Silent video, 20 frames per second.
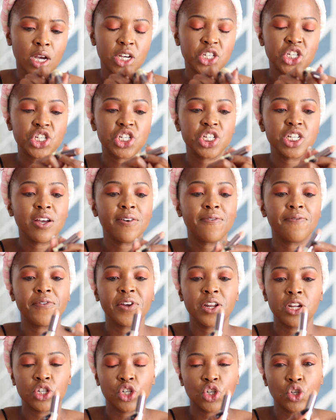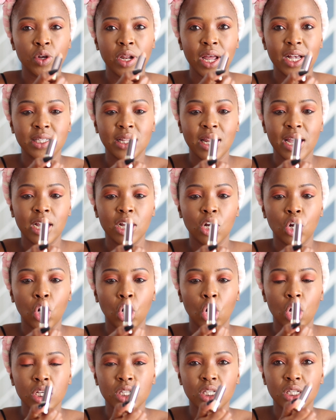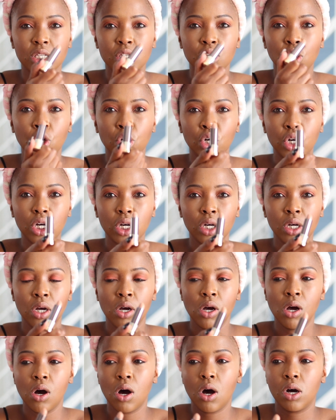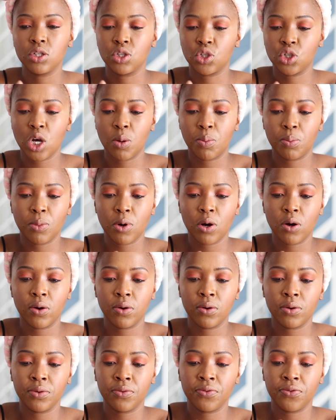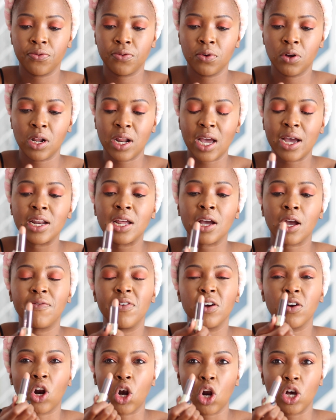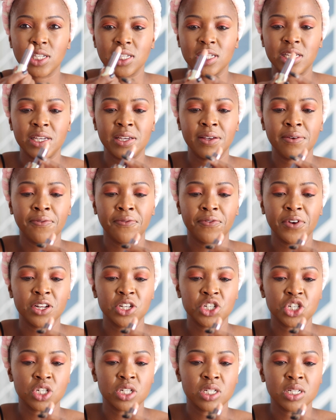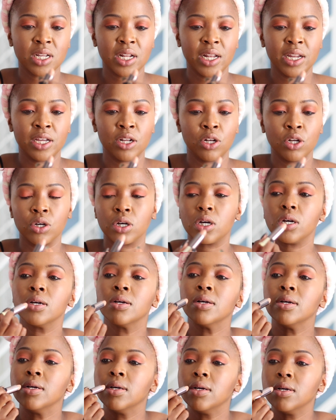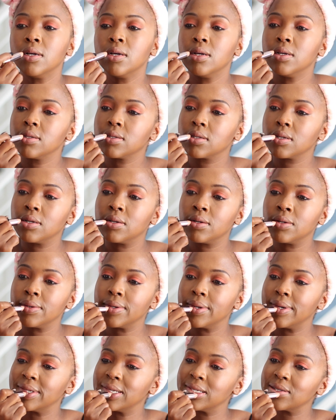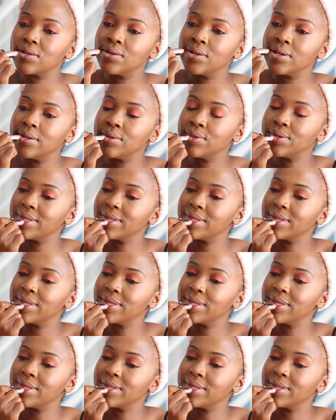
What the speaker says: sheer finish. So it has like a gloss look on top of, kind of a glossy, finished, clear look. So just go in